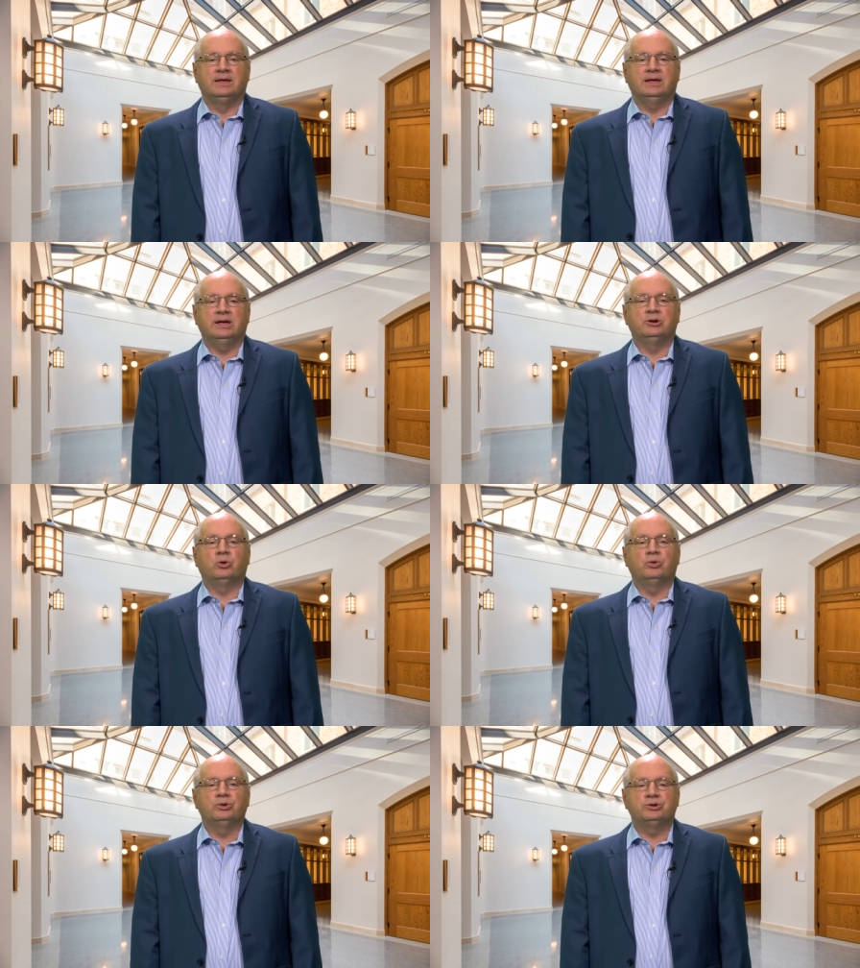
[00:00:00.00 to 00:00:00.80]
In
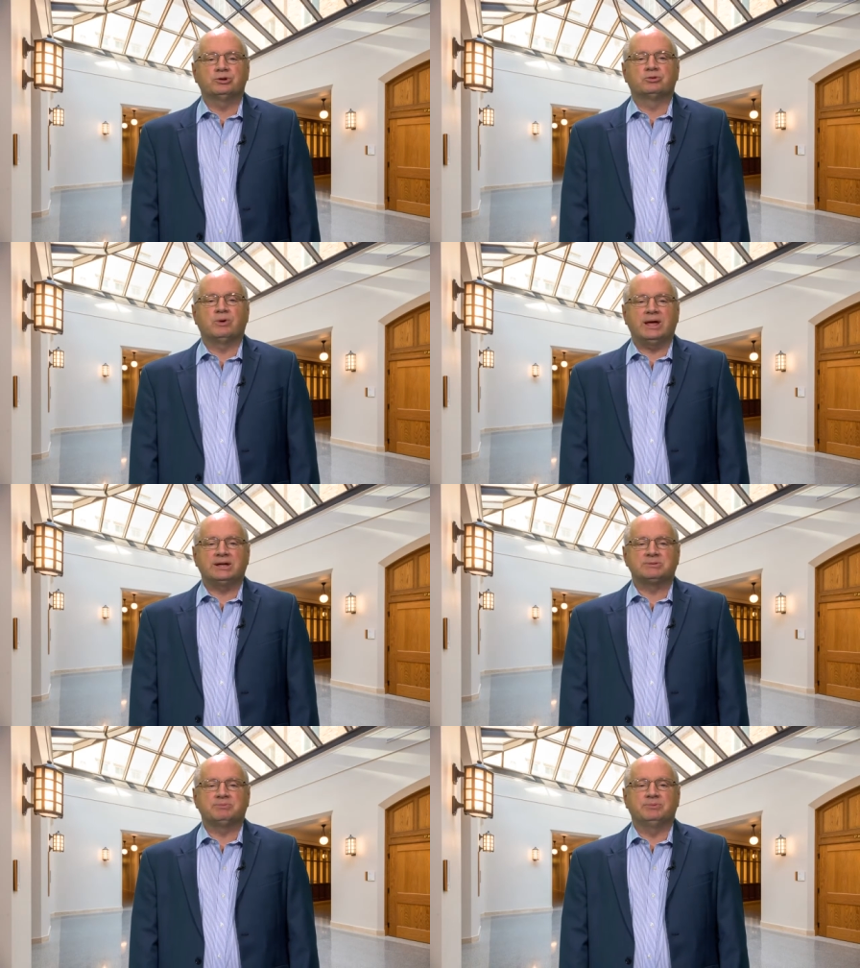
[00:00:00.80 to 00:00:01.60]
order to
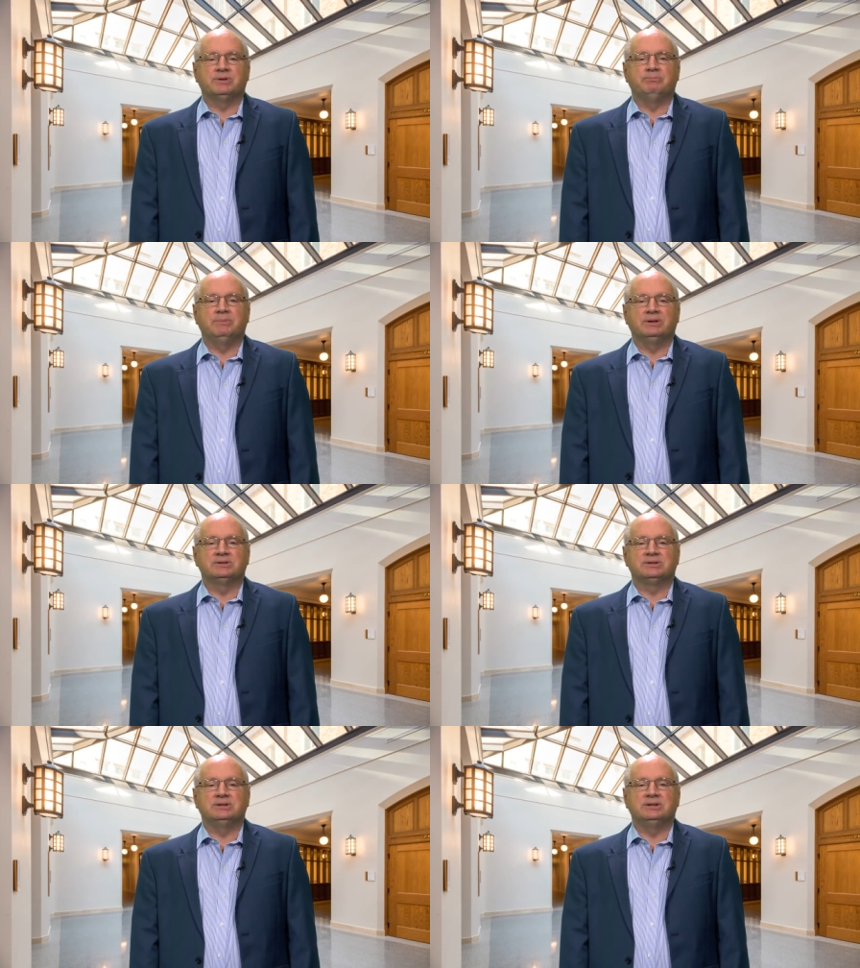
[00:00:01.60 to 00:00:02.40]
grasp the
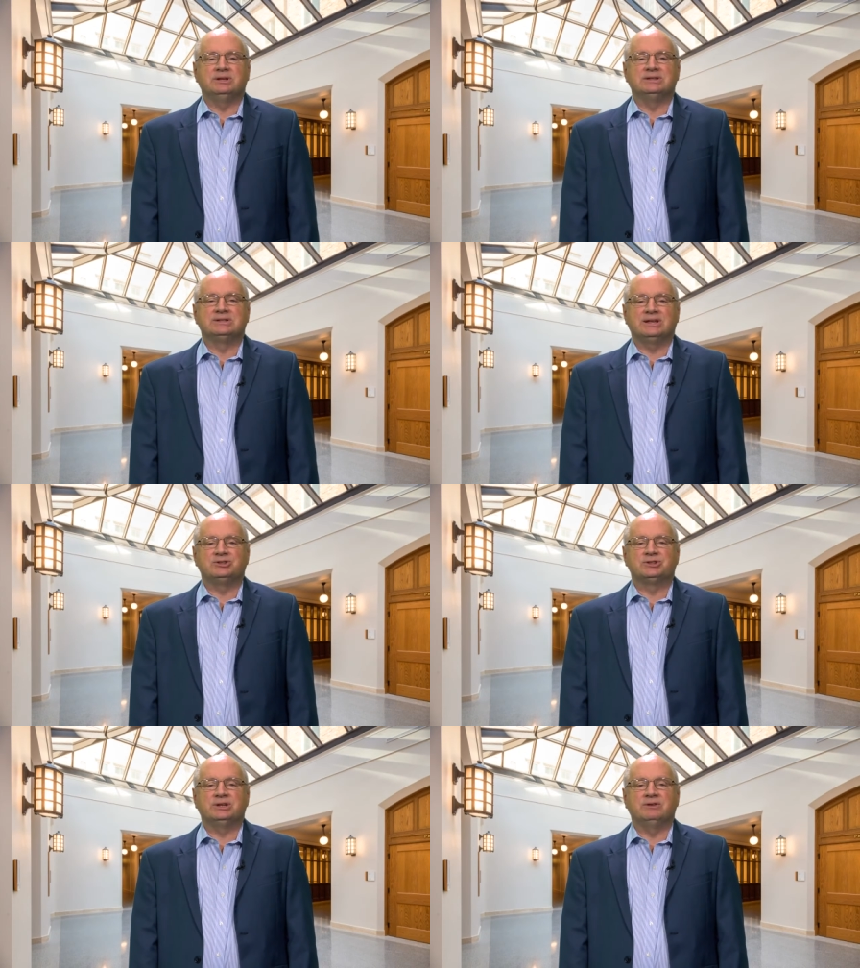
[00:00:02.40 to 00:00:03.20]
militant
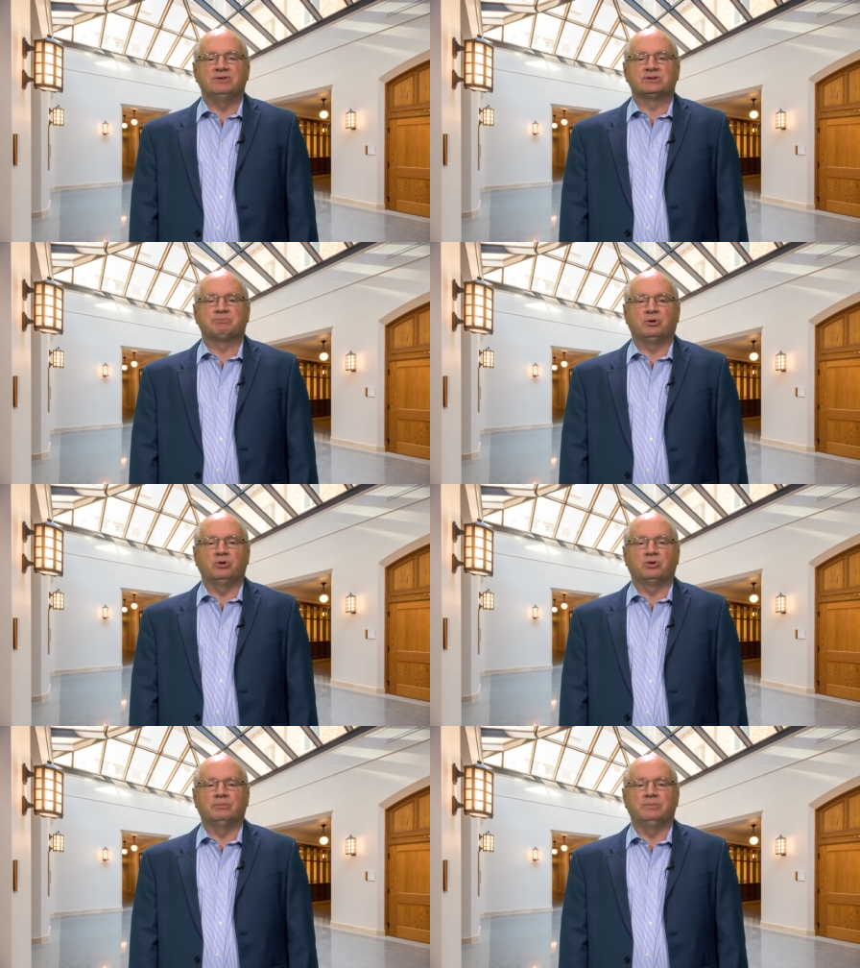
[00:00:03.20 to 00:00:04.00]
intensity of this
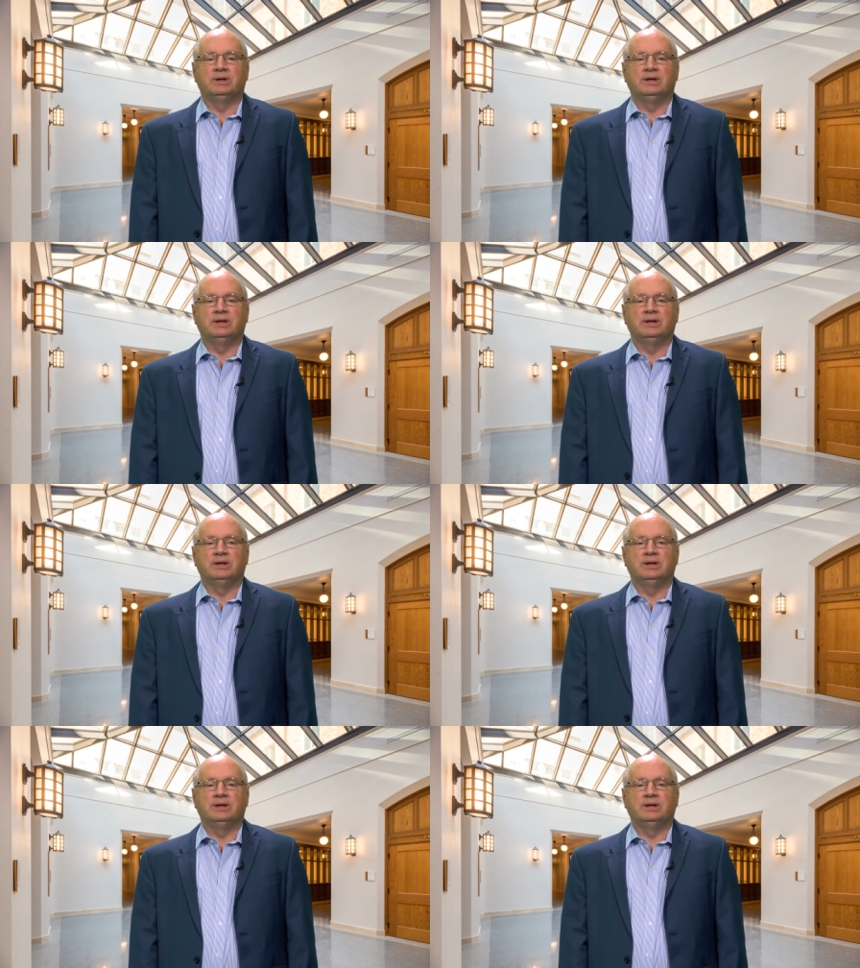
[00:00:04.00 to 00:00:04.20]
program